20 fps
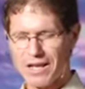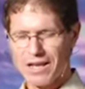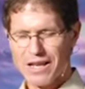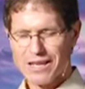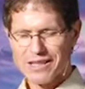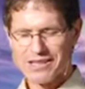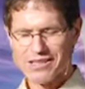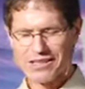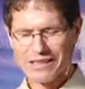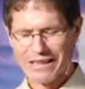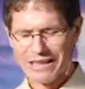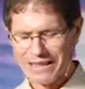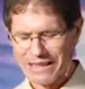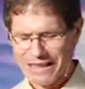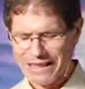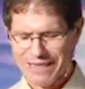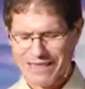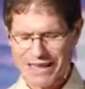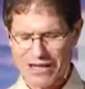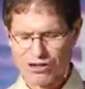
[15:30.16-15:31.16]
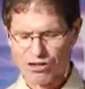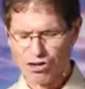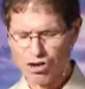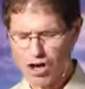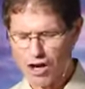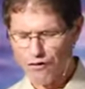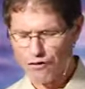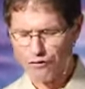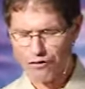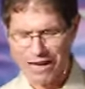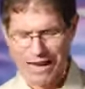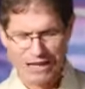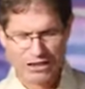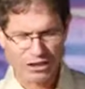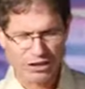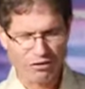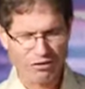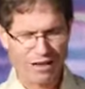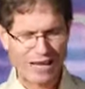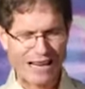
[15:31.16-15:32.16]
Suddenly, they saw a flash
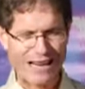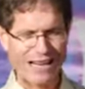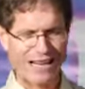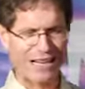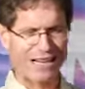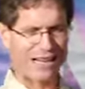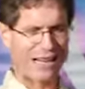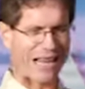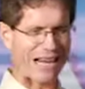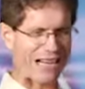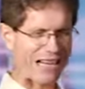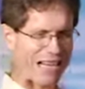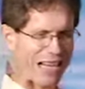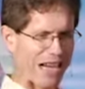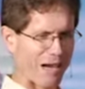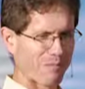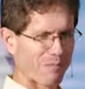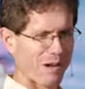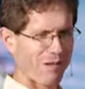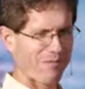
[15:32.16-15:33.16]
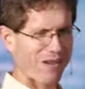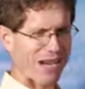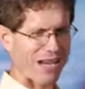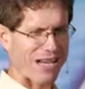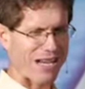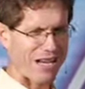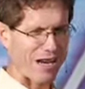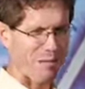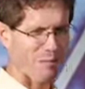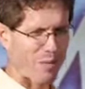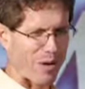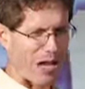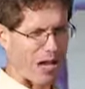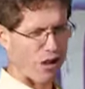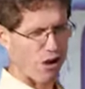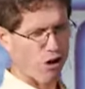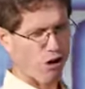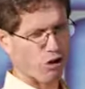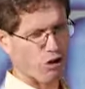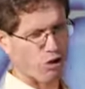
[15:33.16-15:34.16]
of lighting, lightning above a nearby oak